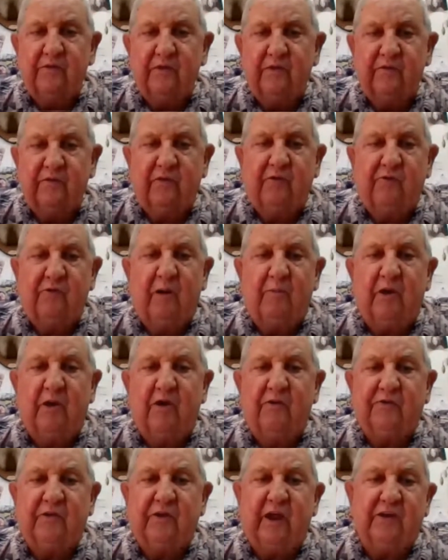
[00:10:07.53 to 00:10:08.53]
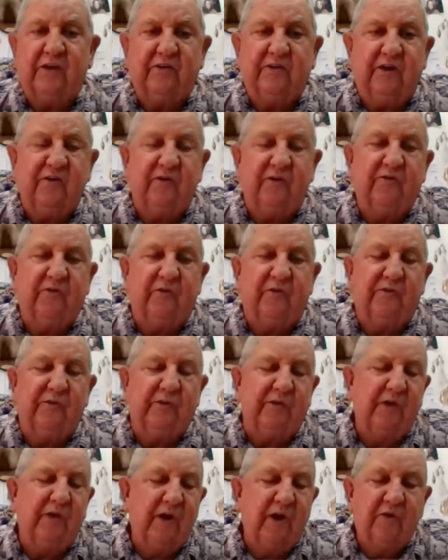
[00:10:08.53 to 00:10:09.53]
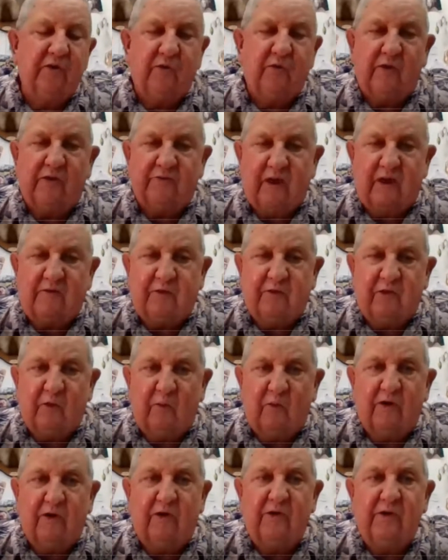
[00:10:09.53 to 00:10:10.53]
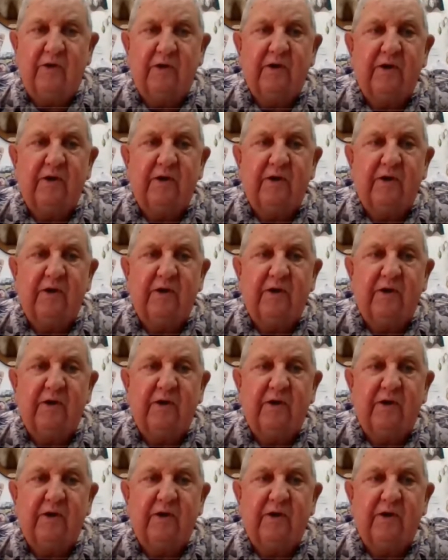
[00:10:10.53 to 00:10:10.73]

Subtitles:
the drop-offs in 18 to 20, 25 foot of water.